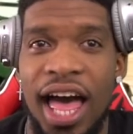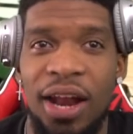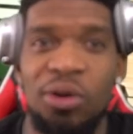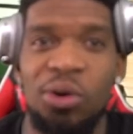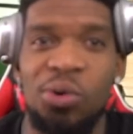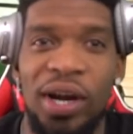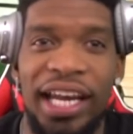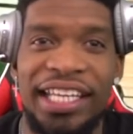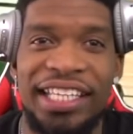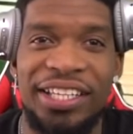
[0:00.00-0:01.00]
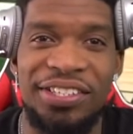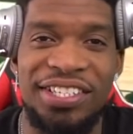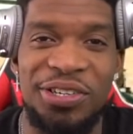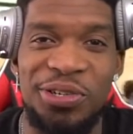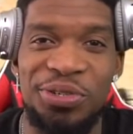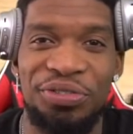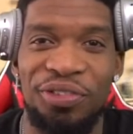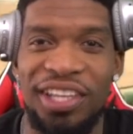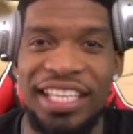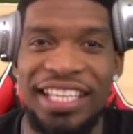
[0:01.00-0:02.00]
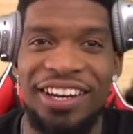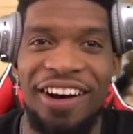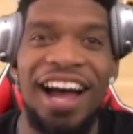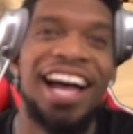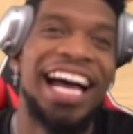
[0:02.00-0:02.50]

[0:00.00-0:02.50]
I don't know who any of these dudes for the Heat are.